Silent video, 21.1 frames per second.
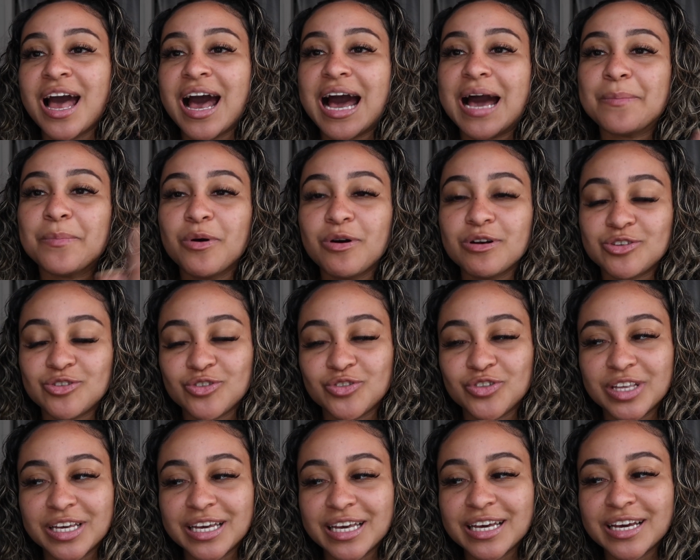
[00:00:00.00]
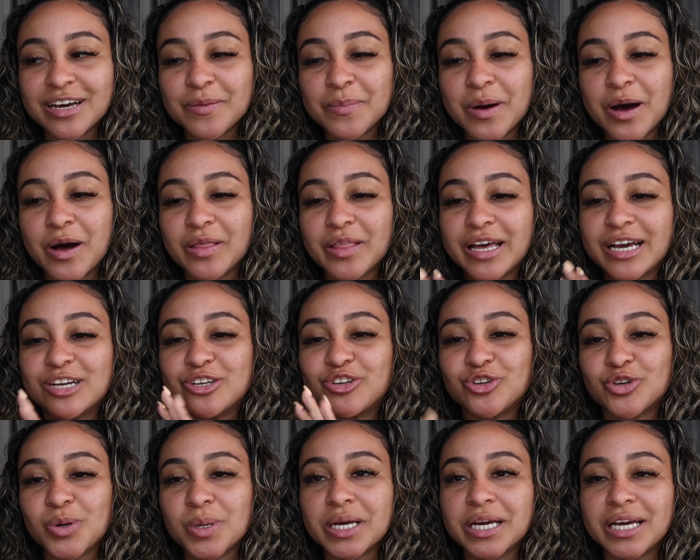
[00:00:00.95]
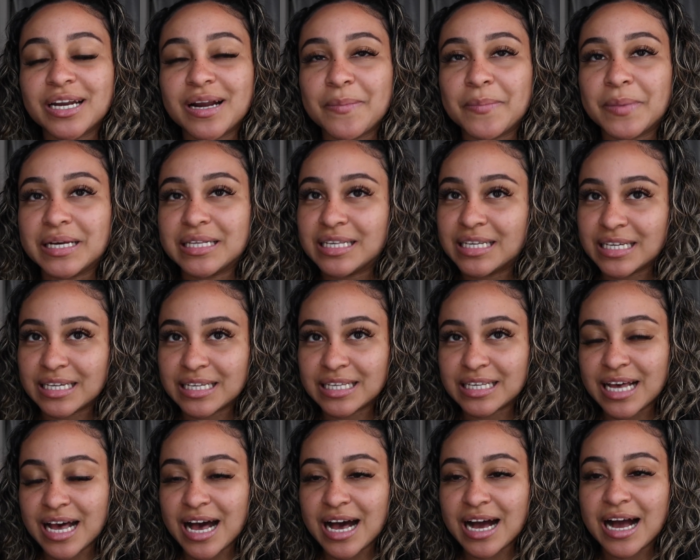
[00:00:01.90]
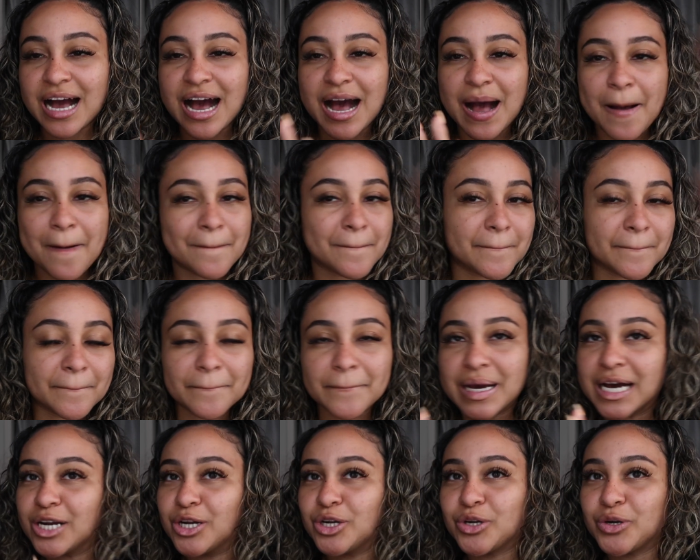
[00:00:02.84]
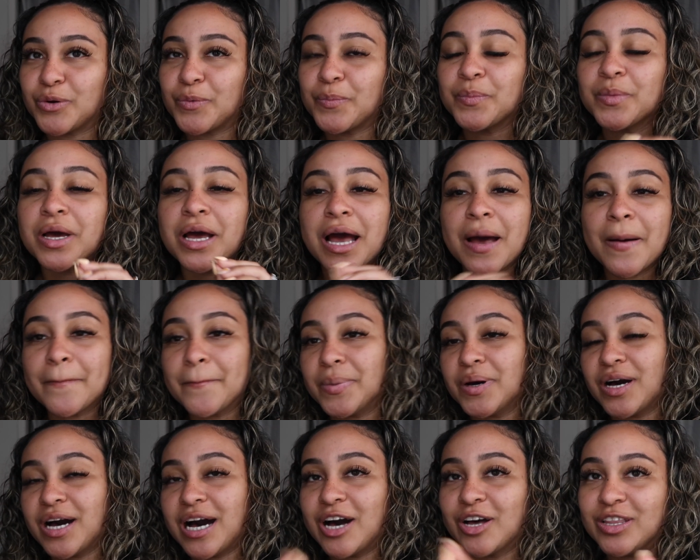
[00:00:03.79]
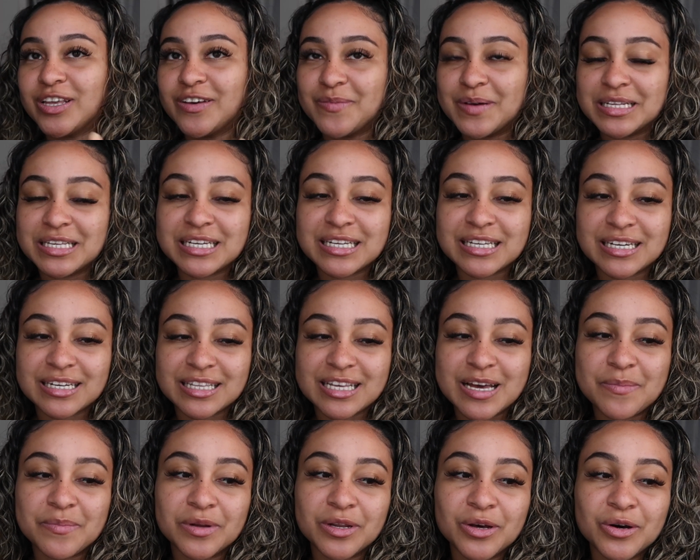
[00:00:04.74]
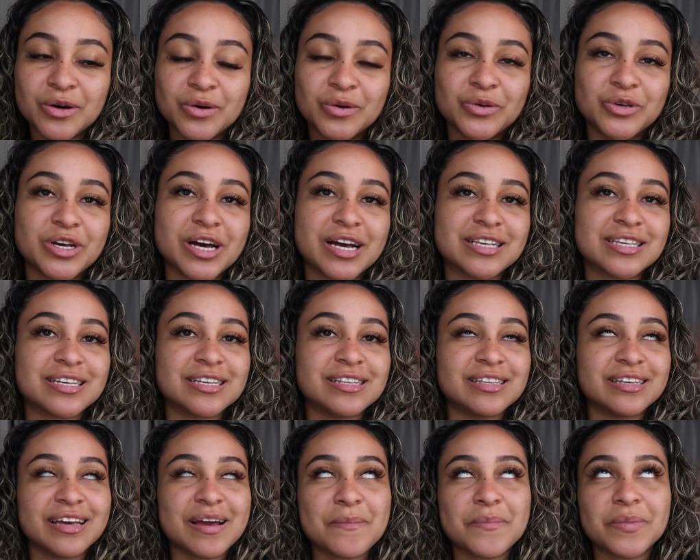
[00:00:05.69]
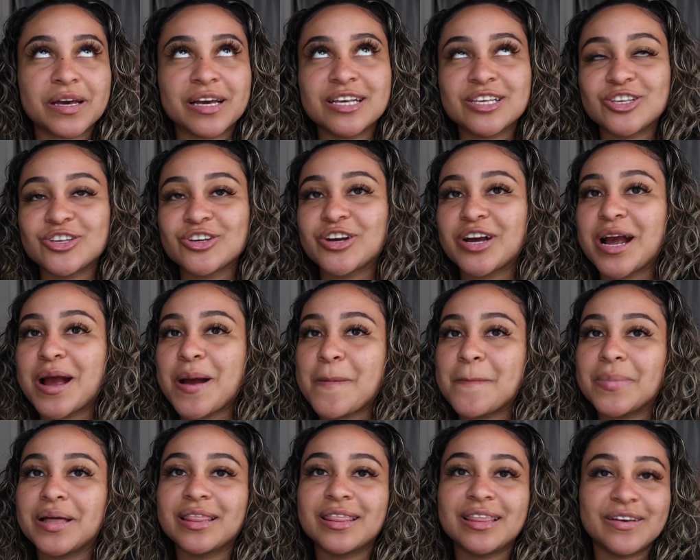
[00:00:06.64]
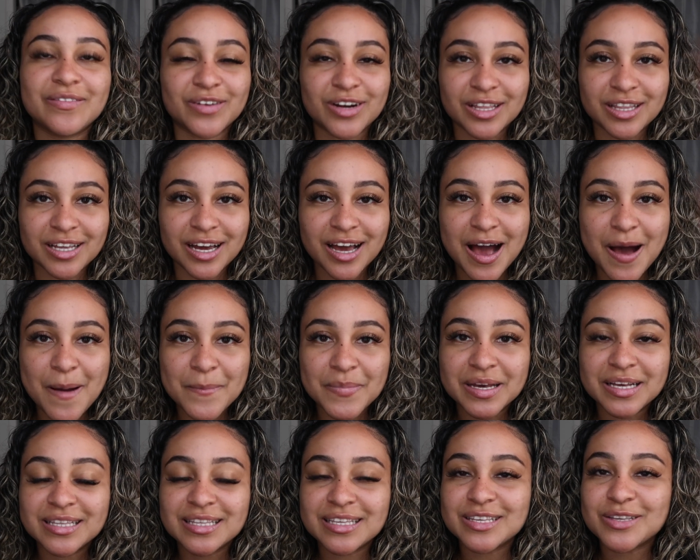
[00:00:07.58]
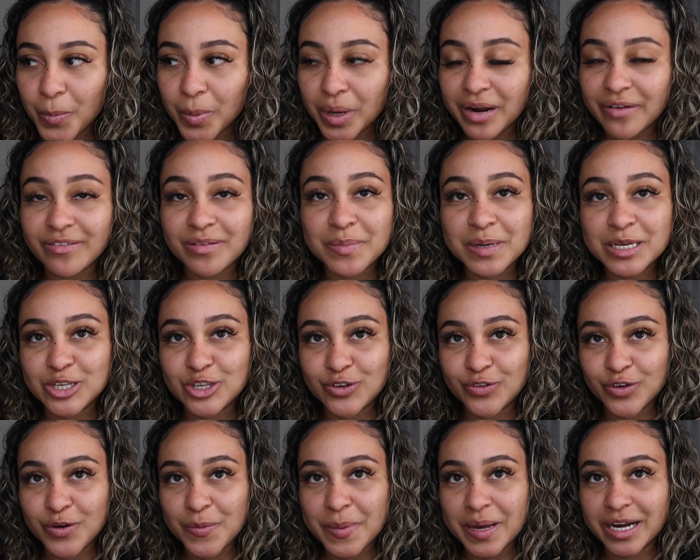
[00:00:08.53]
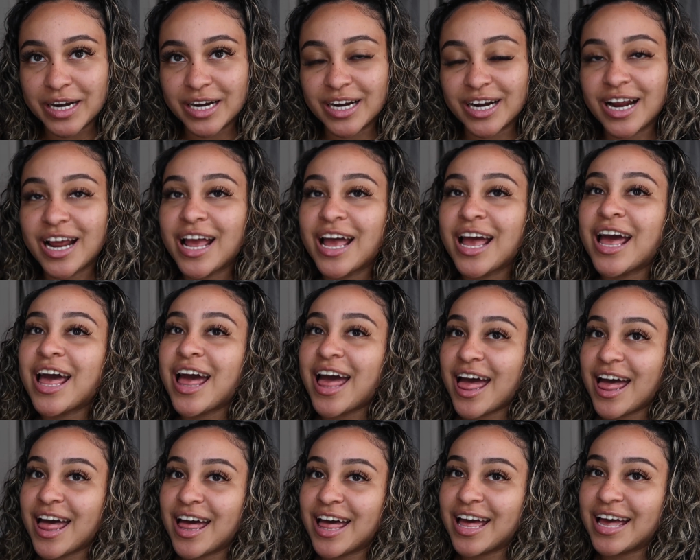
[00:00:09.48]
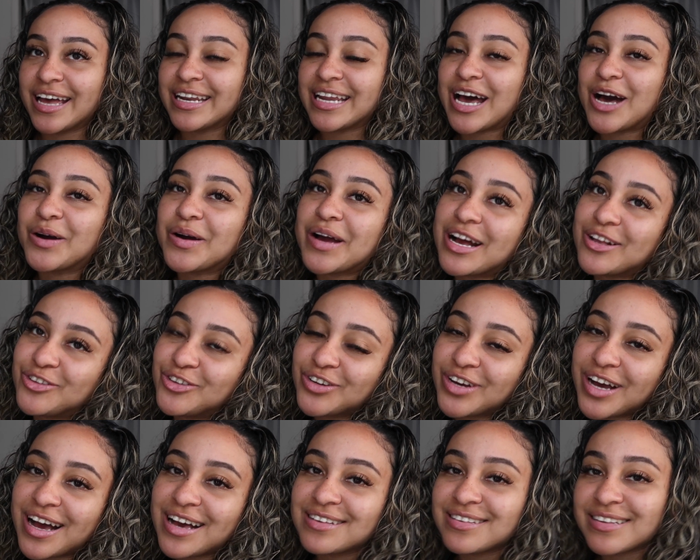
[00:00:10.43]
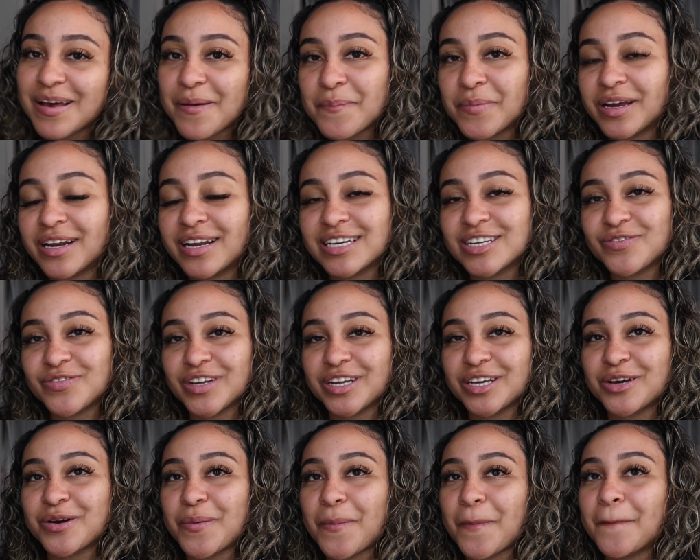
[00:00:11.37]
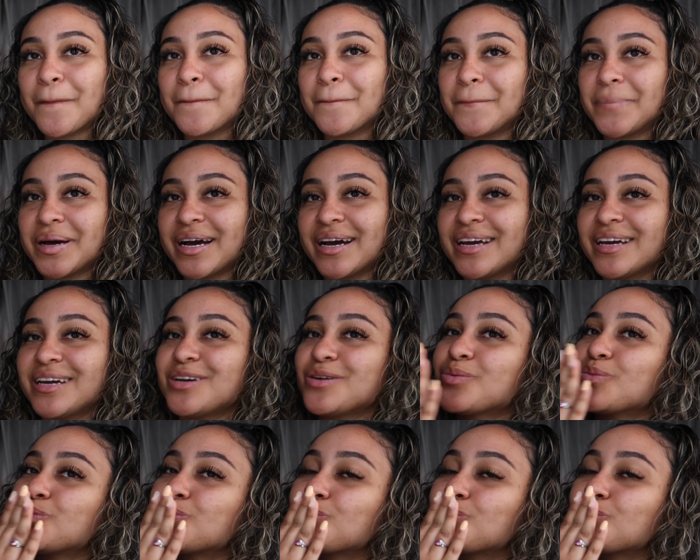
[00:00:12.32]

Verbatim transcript: i'm also thinking about like showing it on my tiktok i don't know but i'll leave my tiktok down below you guys can dm me on instagram leave it on the comments whatever makes you feel better and i'll catch you guys in my next video bye